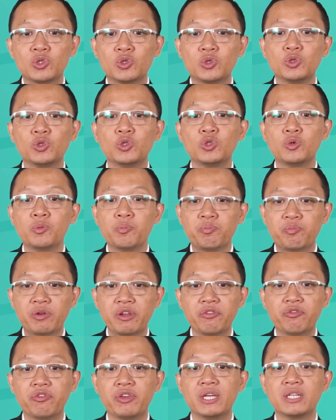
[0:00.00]
2
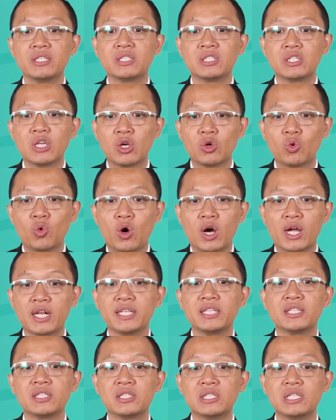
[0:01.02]
previous
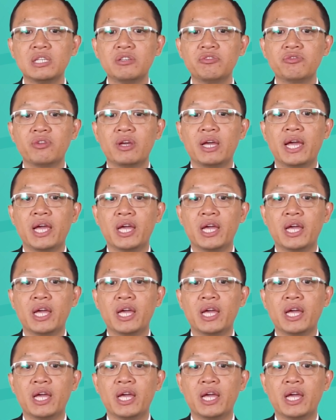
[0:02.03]
qualitative